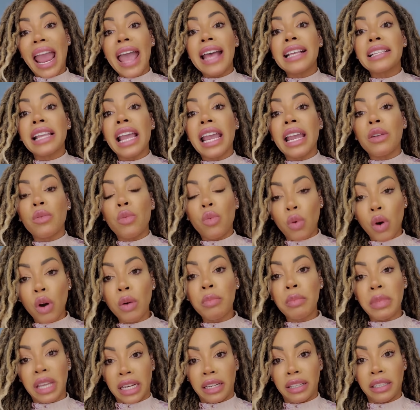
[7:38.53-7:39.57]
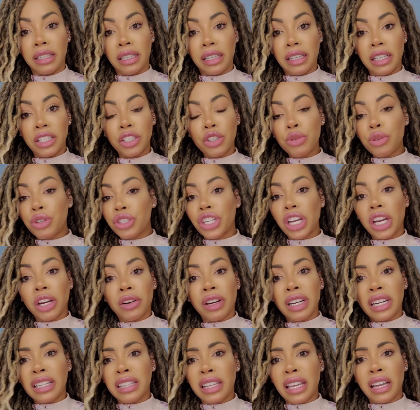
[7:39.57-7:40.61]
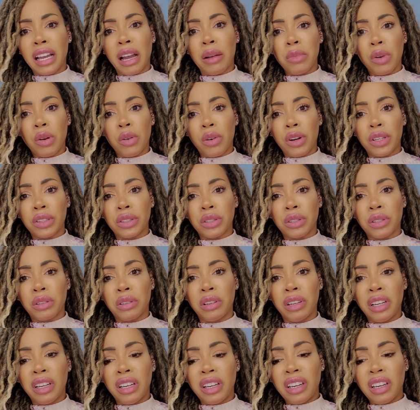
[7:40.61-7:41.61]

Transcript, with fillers: as a woman to share anything I'm going through.